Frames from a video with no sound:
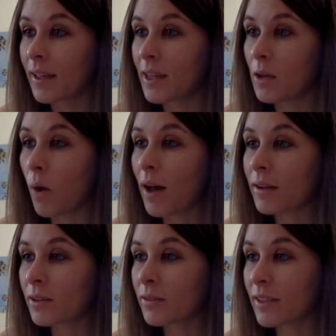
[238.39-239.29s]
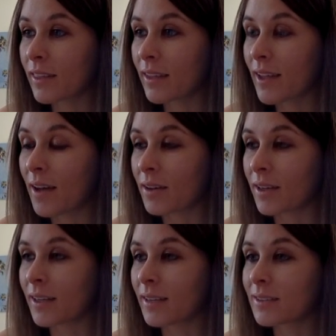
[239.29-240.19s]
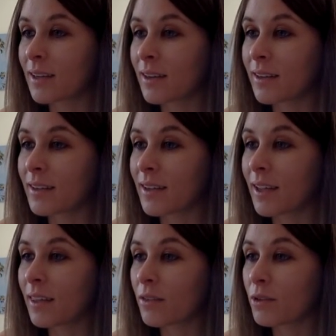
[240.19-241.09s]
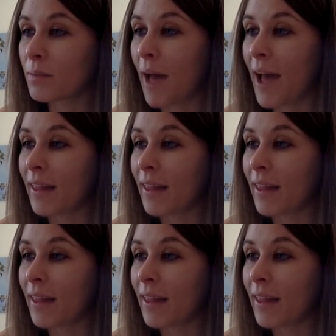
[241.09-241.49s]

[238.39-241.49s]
He walked over to the counter and started digging through a pile